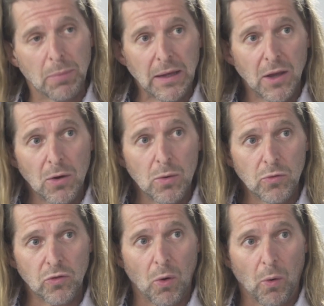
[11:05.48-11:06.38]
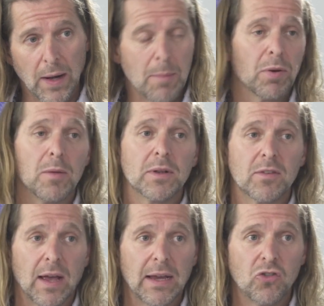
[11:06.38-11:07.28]
be used, or an
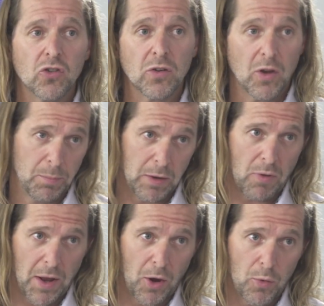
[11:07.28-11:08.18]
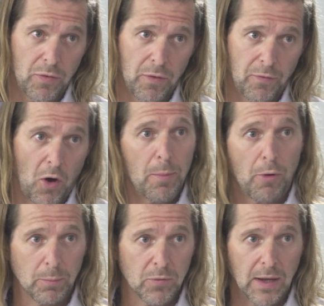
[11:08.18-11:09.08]
implementation can be run over
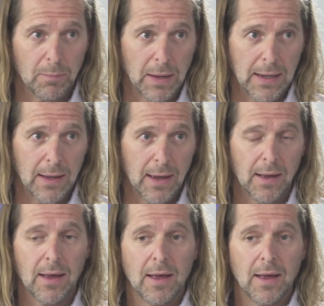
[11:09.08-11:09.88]
fiber optic media,